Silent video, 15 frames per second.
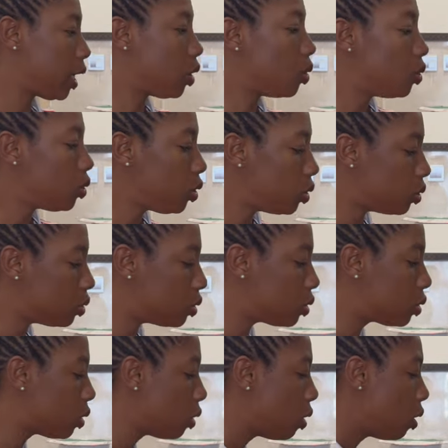the
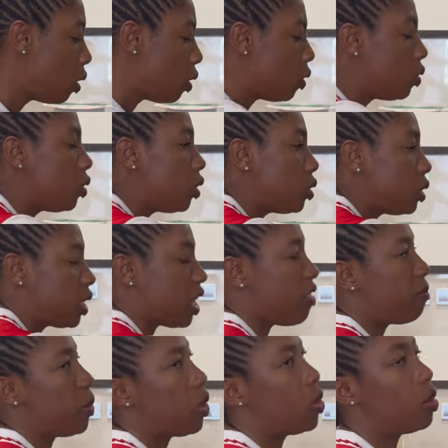onions. Onions
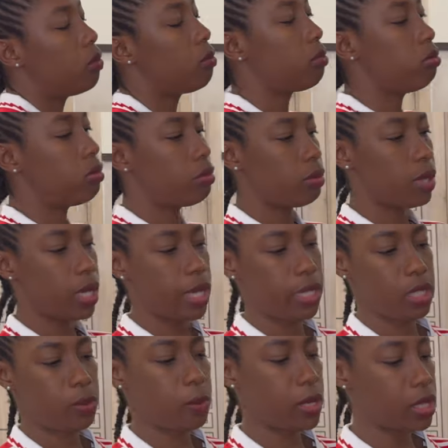have become
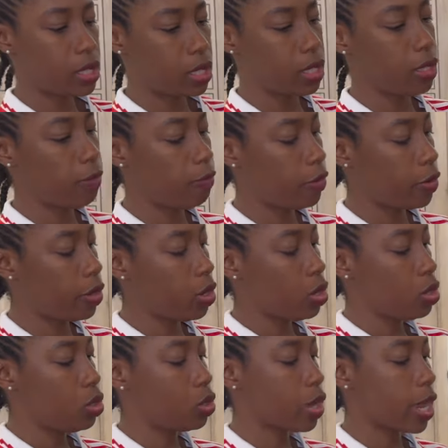expensive.
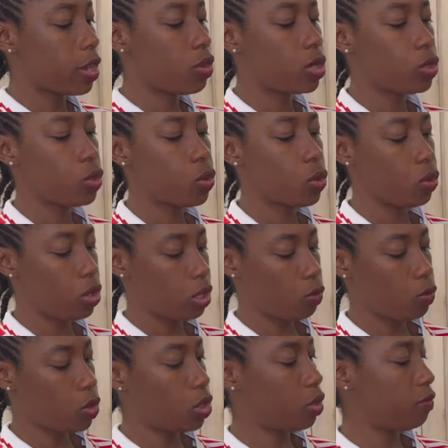So I got
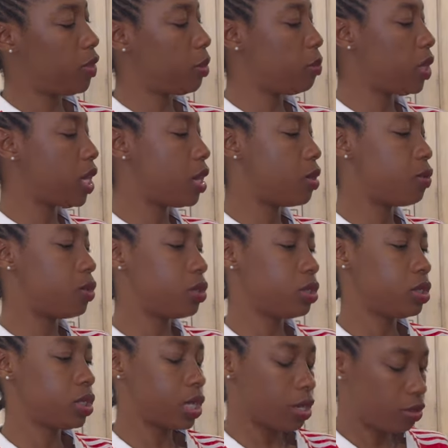one of the bigger
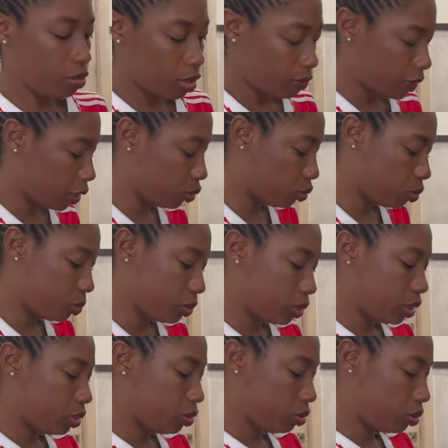ones. I don't know if I should
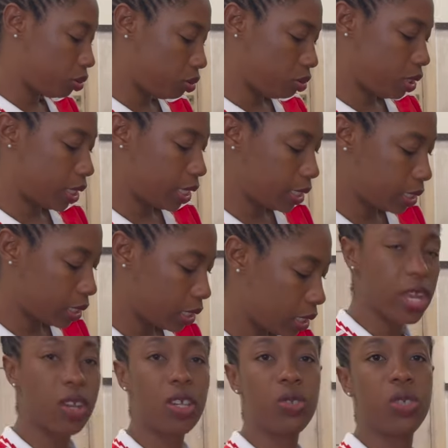open it to show you guys.
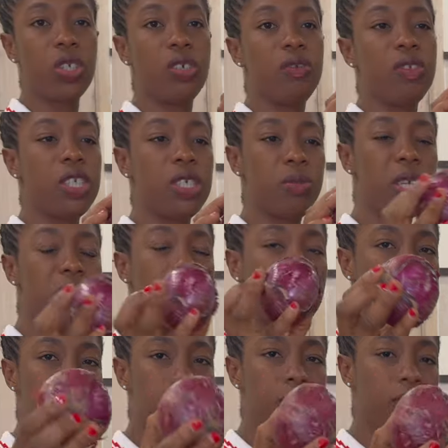So I got one of these bigger
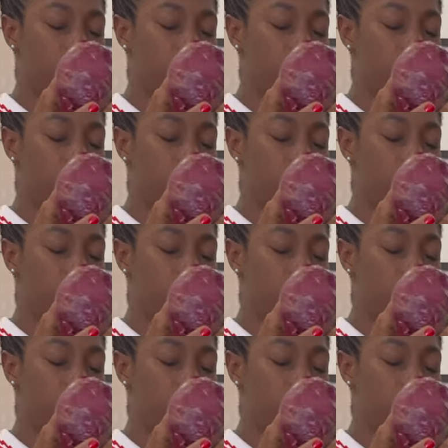ones